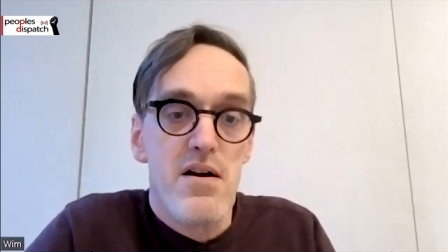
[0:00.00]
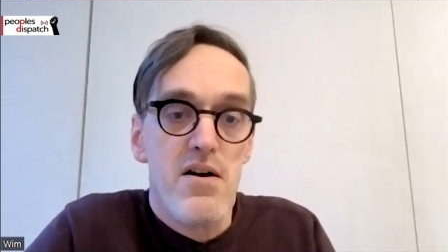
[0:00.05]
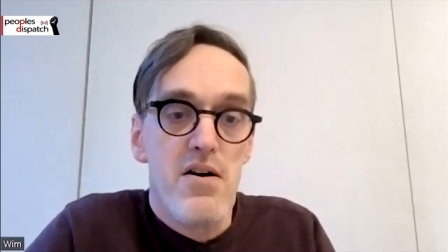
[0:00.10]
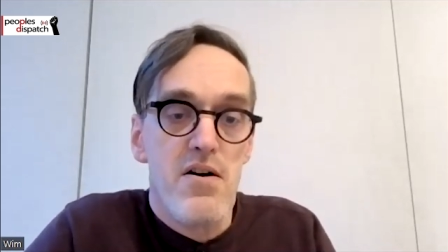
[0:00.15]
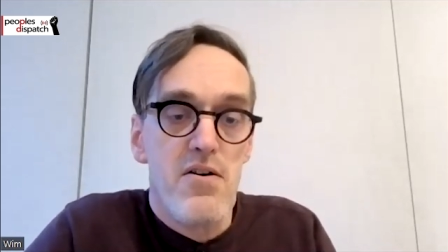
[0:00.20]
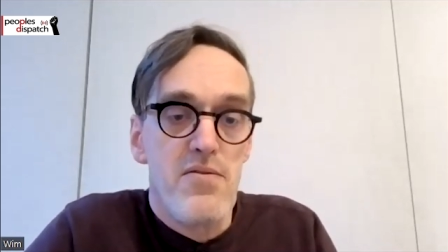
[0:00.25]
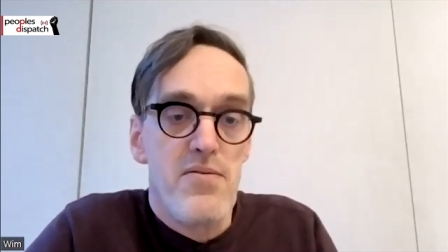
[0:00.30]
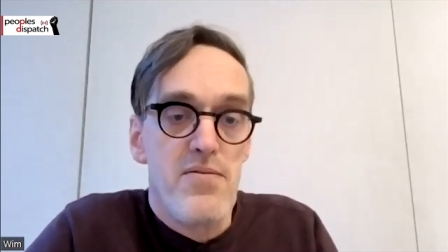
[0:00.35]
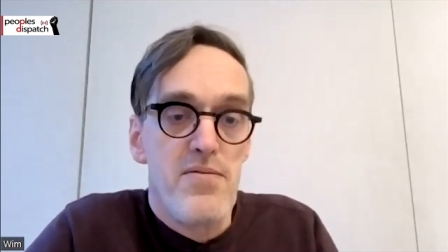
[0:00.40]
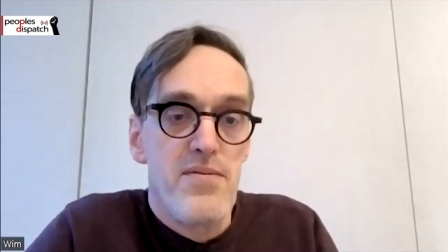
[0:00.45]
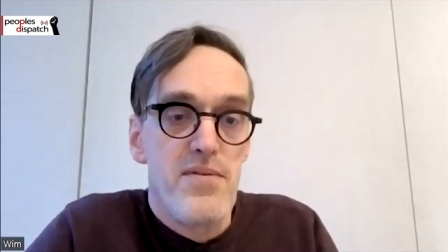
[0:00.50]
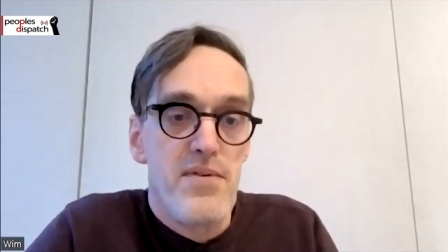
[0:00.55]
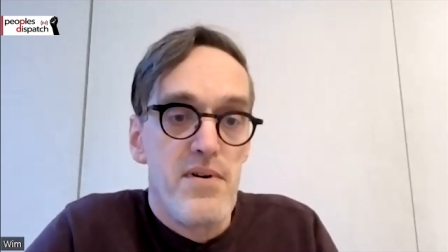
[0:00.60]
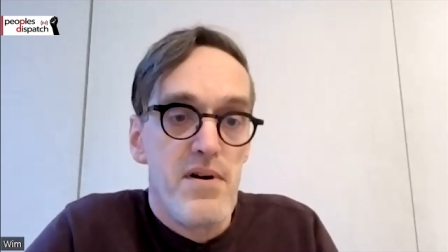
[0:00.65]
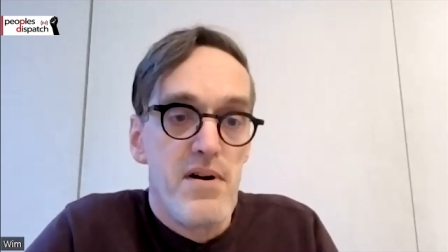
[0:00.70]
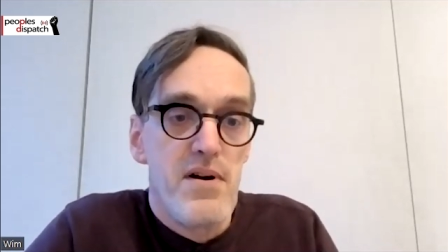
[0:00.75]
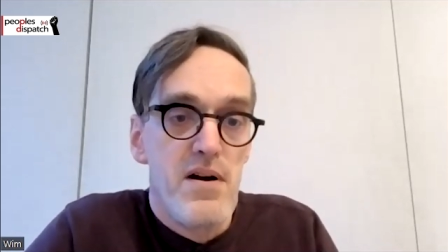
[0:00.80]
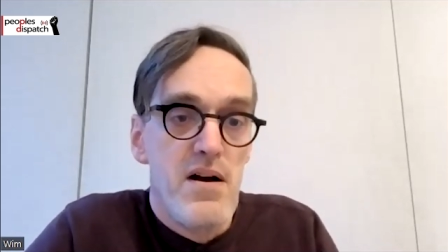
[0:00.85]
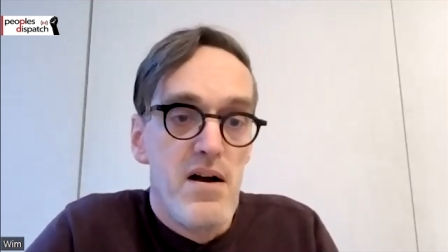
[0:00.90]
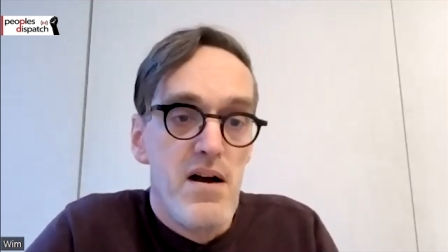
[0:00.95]
of
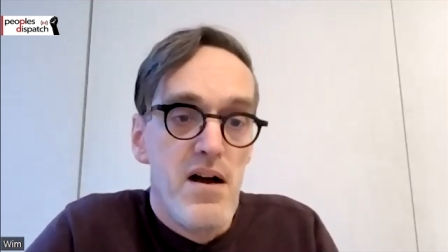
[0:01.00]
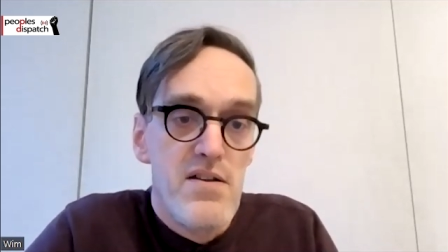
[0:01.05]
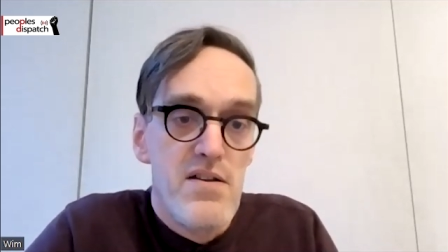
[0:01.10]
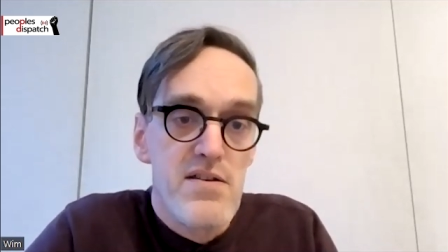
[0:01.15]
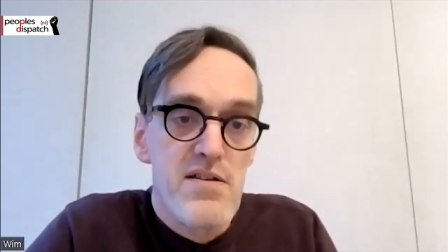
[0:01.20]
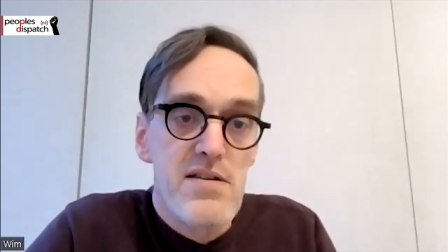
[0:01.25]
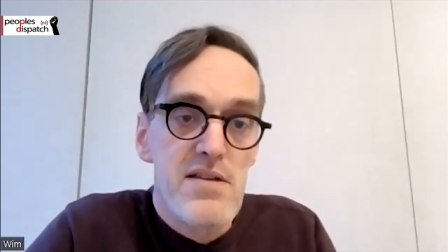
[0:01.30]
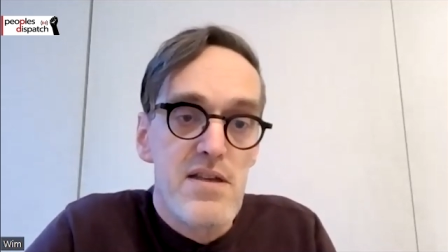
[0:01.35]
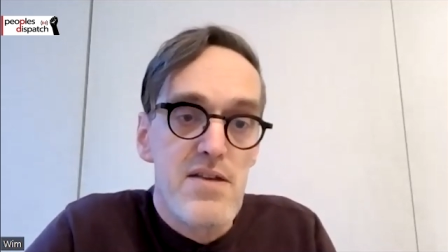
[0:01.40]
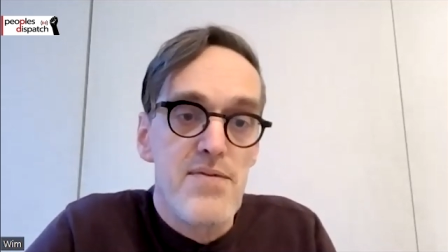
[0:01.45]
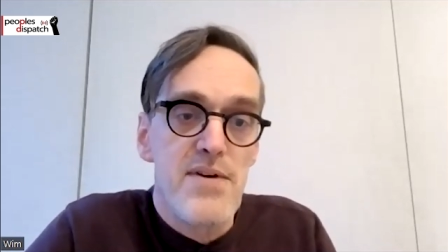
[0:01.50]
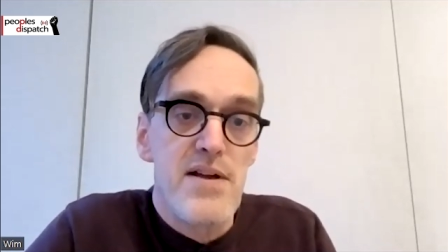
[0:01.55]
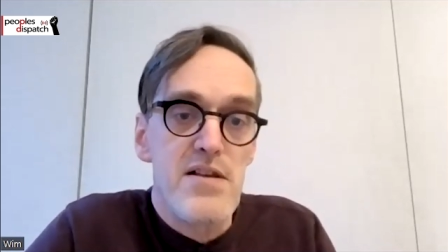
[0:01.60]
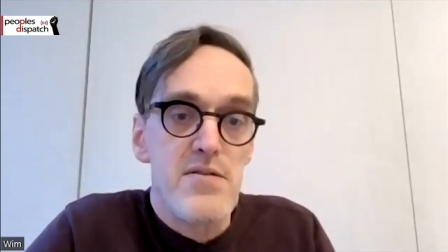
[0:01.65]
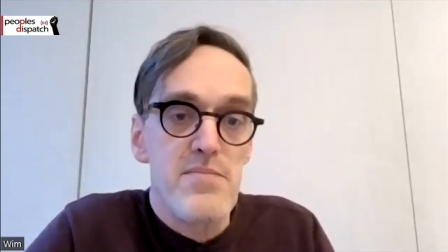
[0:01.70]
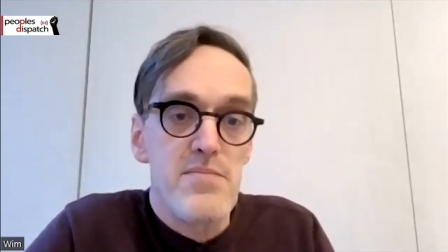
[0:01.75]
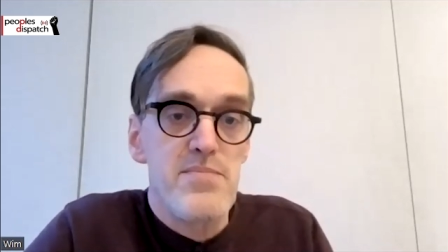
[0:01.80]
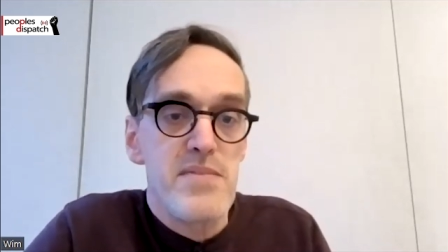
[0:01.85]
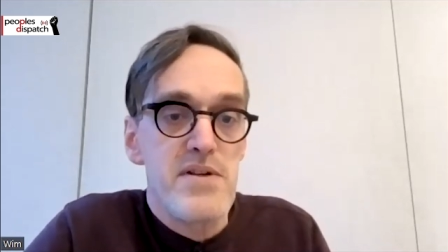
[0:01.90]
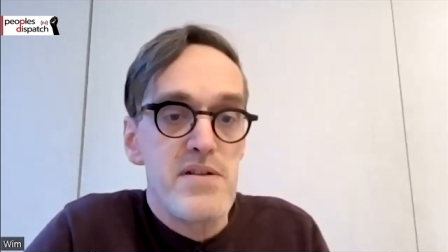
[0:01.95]

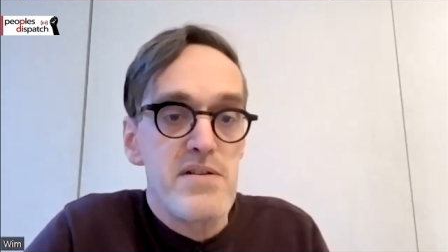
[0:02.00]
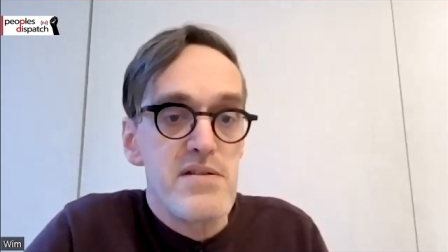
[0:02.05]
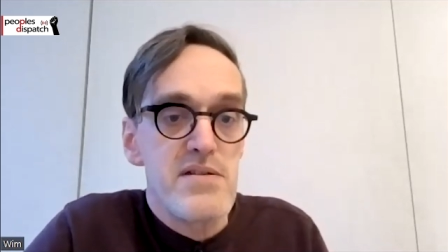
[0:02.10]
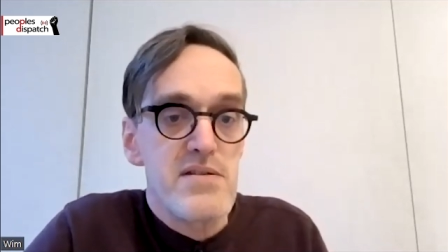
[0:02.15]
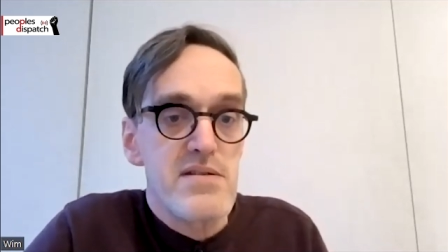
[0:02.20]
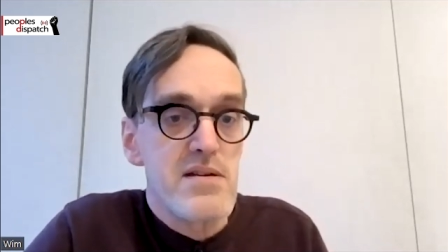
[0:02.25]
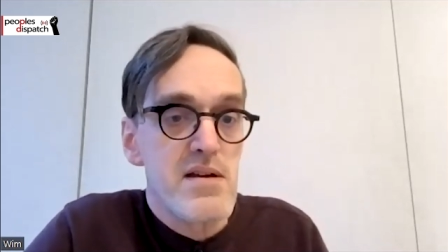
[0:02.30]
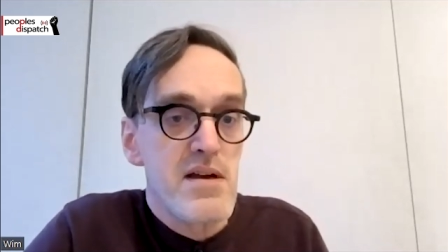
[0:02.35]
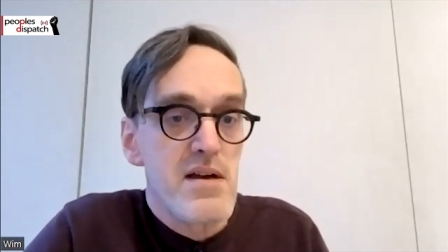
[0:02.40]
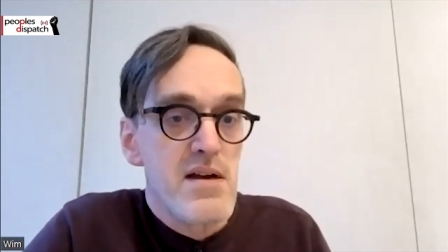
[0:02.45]
underdevelopment,